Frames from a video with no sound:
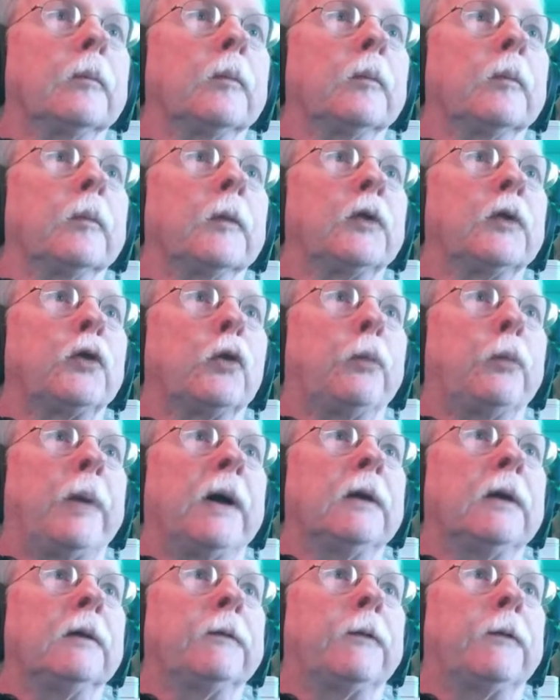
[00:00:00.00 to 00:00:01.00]
So by
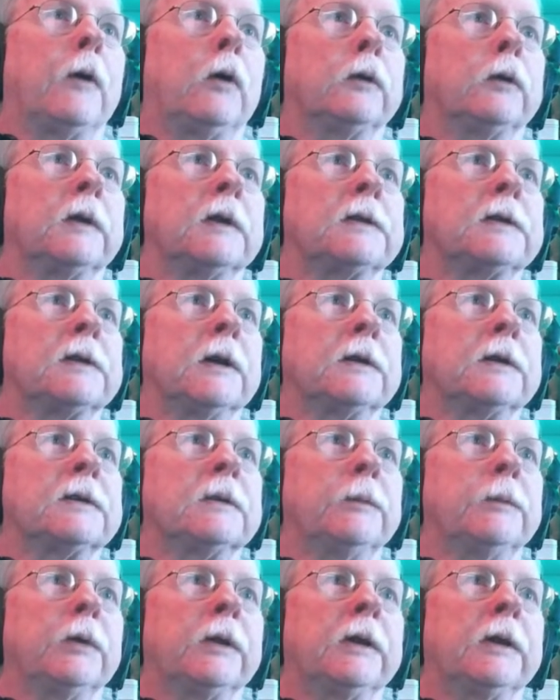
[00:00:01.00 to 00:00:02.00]
default, it's not
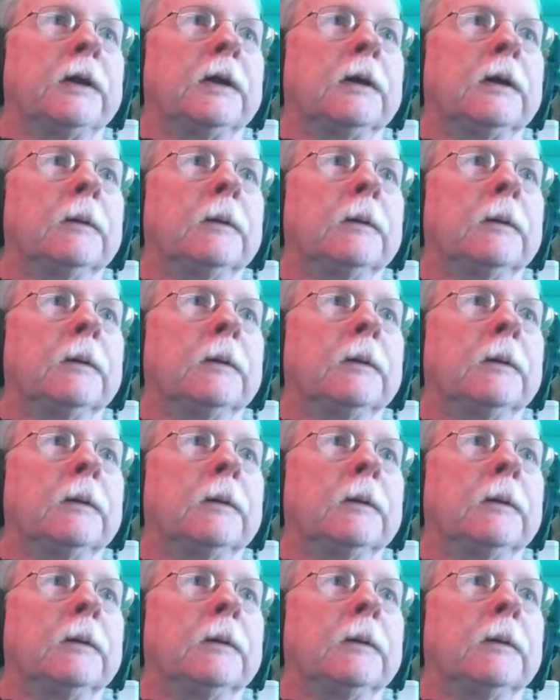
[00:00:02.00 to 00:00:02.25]
simulating.